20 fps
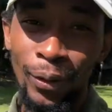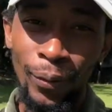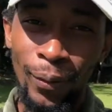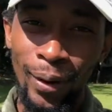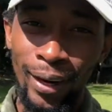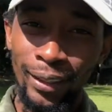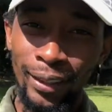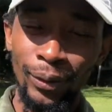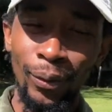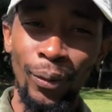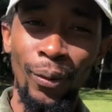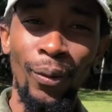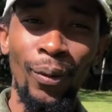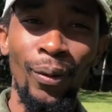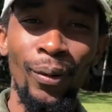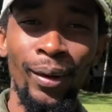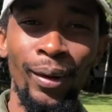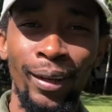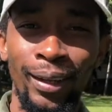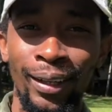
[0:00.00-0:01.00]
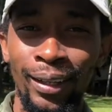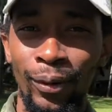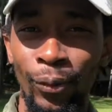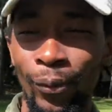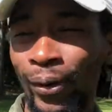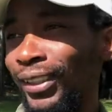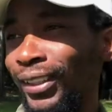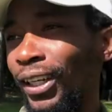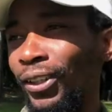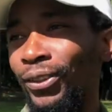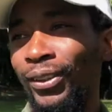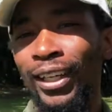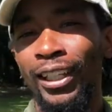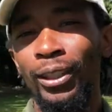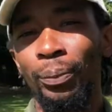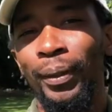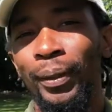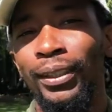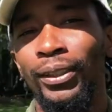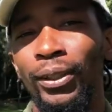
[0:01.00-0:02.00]
one was
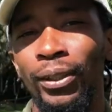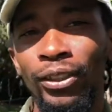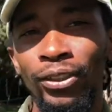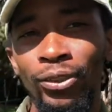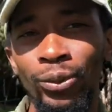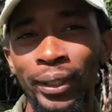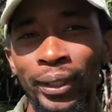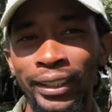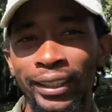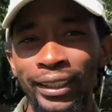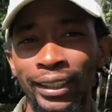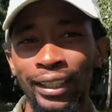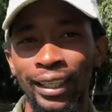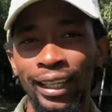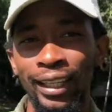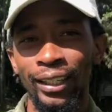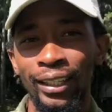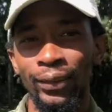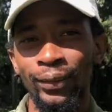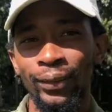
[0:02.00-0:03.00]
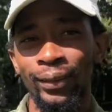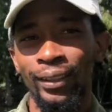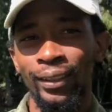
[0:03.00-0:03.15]
expected is no itika, you know.